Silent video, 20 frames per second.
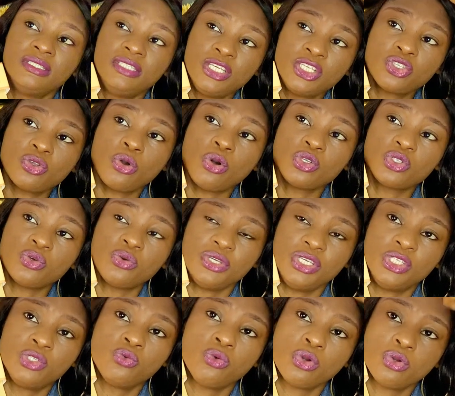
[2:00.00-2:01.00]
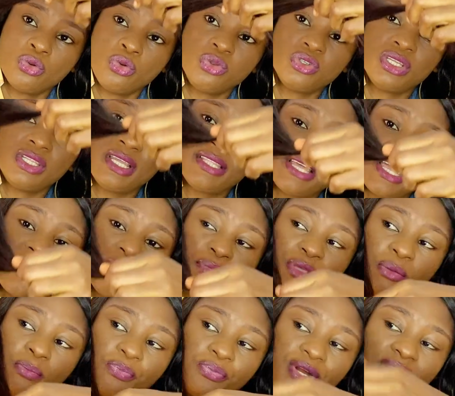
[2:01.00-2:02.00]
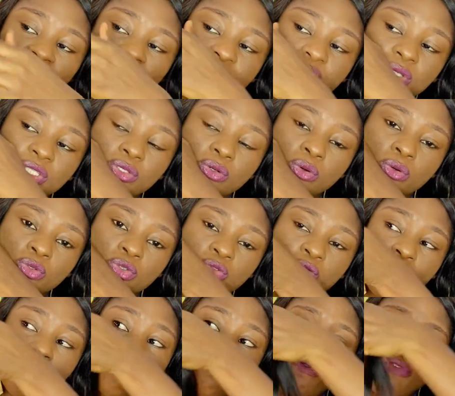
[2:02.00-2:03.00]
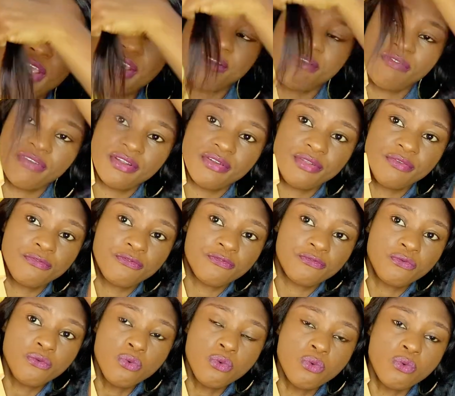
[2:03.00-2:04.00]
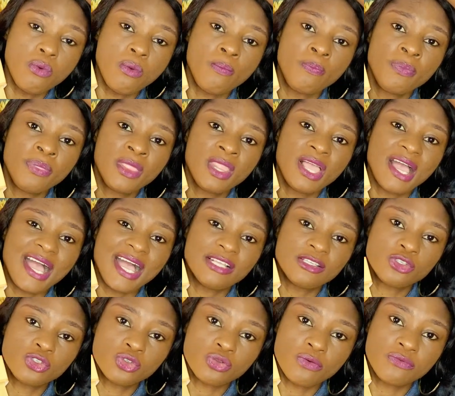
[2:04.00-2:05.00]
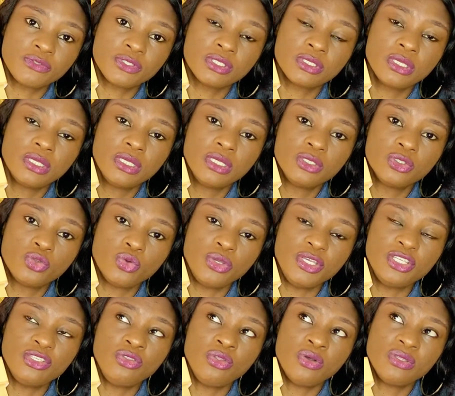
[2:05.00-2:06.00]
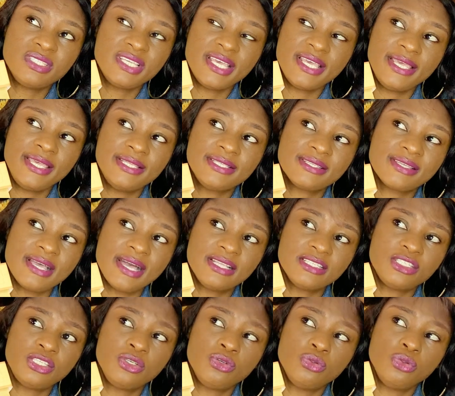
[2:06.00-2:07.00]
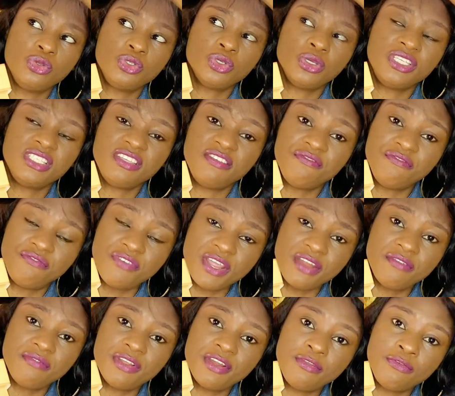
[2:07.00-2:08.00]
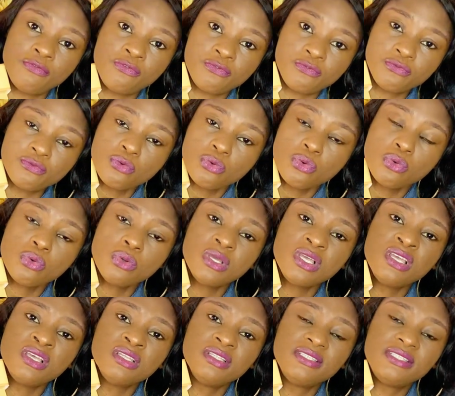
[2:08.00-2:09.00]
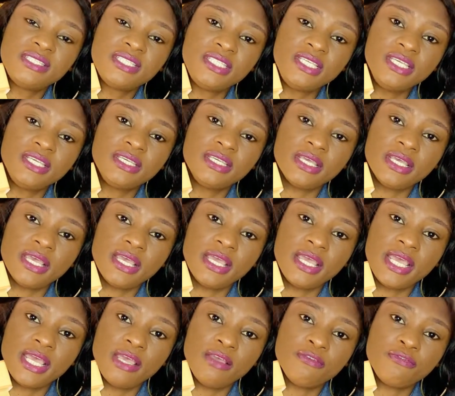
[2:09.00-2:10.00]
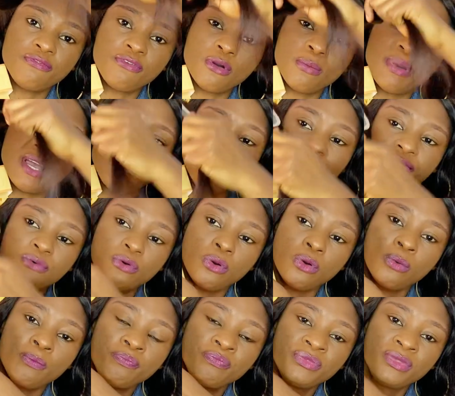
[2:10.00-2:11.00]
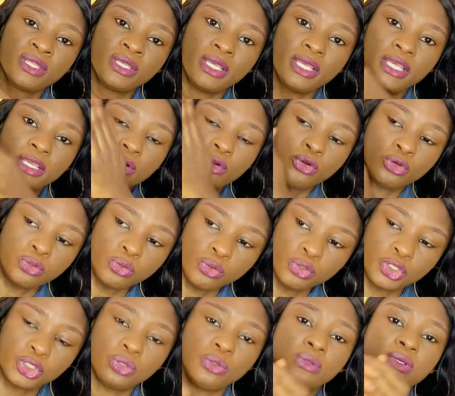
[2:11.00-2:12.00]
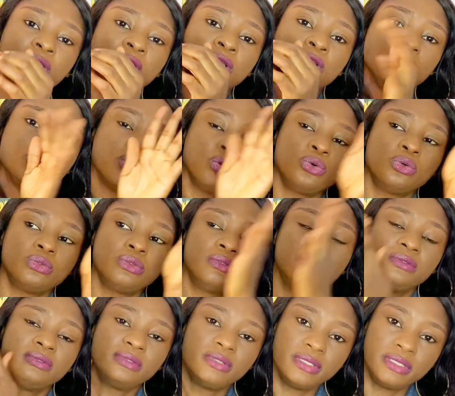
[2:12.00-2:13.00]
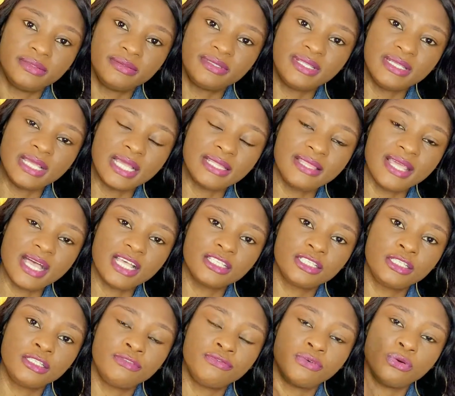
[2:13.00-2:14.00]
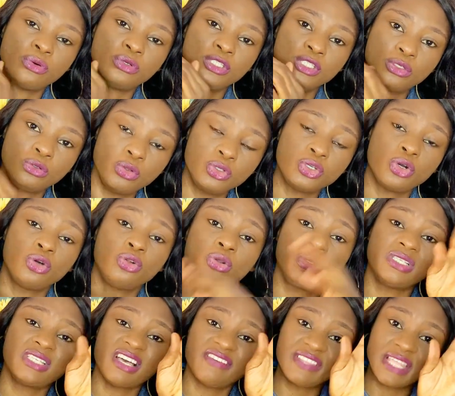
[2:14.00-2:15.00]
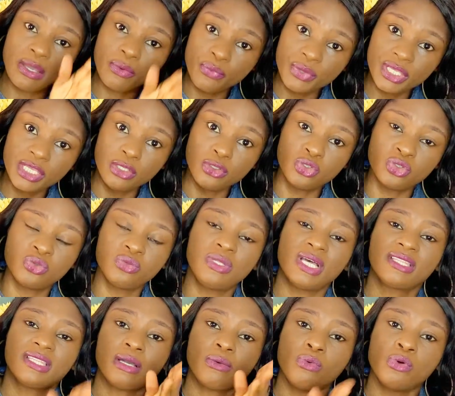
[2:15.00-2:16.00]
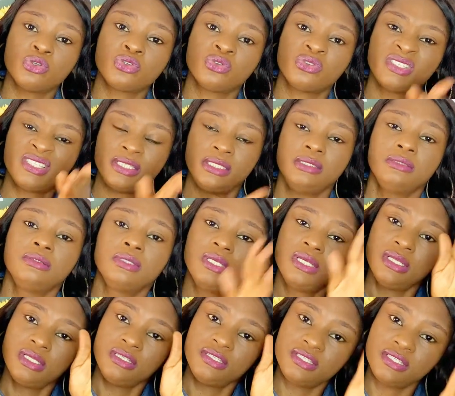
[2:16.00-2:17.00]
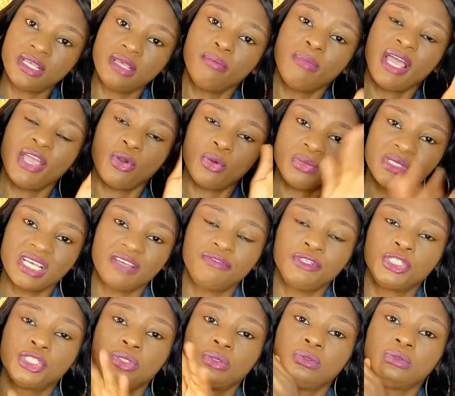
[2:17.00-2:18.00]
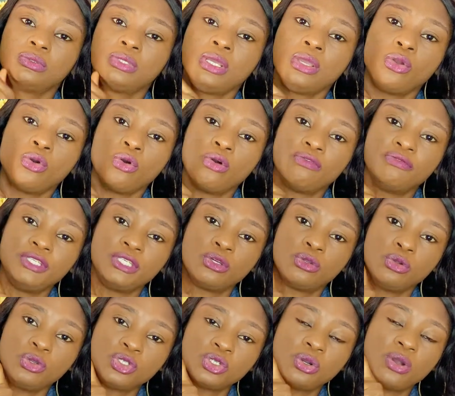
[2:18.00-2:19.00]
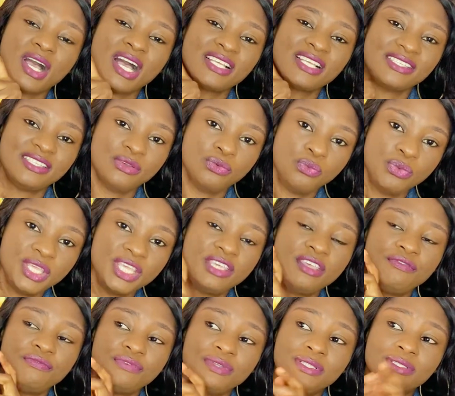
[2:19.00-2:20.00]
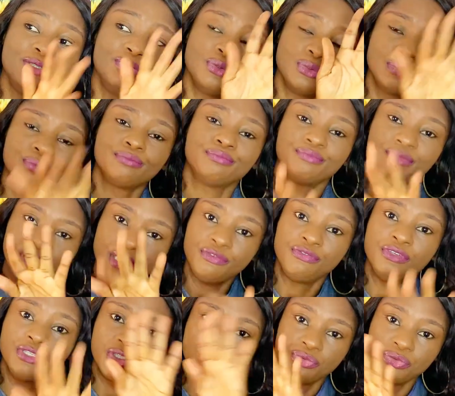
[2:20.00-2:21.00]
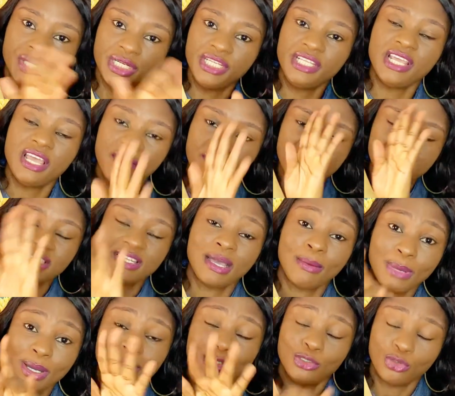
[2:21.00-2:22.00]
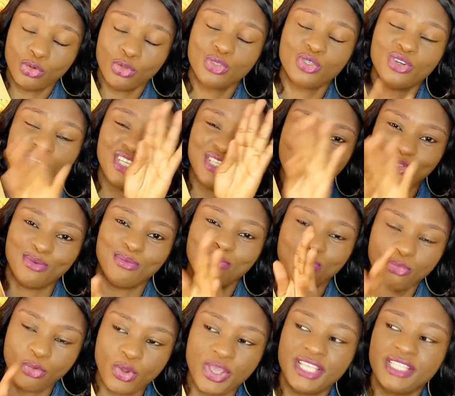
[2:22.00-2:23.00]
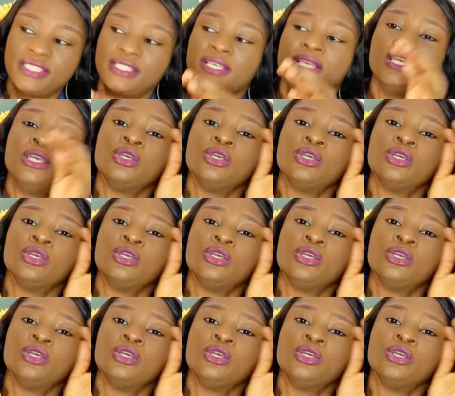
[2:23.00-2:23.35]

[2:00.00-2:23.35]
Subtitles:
This also is one closure that I am impressed with. Also very very full and soft, so it's not a scanty closure. It's a very very full, thick 4x4 closure. So that does it for the closure. Although it's after wigging too, that I will also still say my observation of the closure as a wig, if it's, you know, if it's really everything about the closure is on point.